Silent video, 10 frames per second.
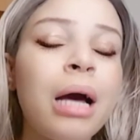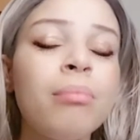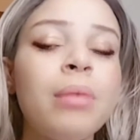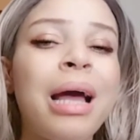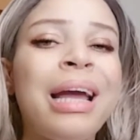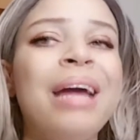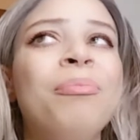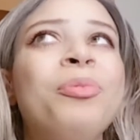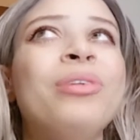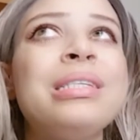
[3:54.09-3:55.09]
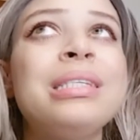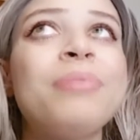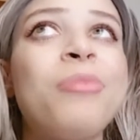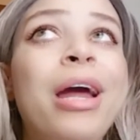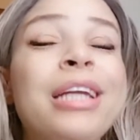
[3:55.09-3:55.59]
I can't pronounce
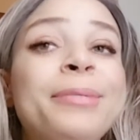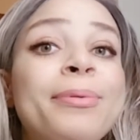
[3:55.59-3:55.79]
it right,